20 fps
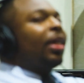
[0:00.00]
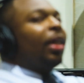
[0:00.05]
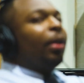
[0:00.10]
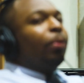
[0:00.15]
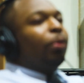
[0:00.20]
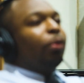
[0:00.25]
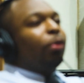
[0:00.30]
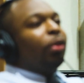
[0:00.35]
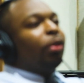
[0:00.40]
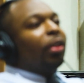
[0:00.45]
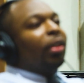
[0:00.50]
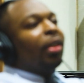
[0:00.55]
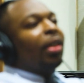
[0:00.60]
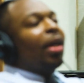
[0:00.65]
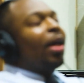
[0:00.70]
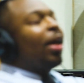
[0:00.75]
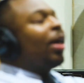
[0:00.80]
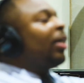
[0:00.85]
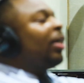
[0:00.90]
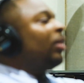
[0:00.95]
able to
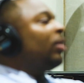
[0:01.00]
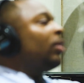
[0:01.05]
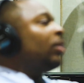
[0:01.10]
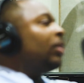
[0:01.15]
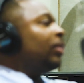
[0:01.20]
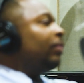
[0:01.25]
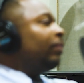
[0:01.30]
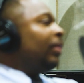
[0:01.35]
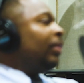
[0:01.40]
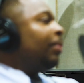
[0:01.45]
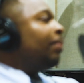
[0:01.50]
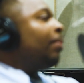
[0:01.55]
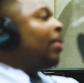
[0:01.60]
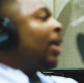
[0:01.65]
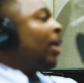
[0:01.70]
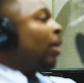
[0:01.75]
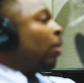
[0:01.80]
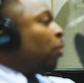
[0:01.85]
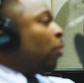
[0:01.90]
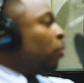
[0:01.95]
kind of get
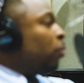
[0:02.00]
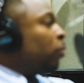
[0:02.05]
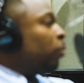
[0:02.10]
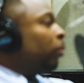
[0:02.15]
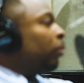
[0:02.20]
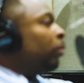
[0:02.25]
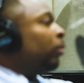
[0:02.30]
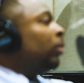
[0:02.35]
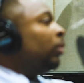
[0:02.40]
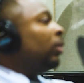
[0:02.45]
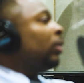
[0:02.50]
my own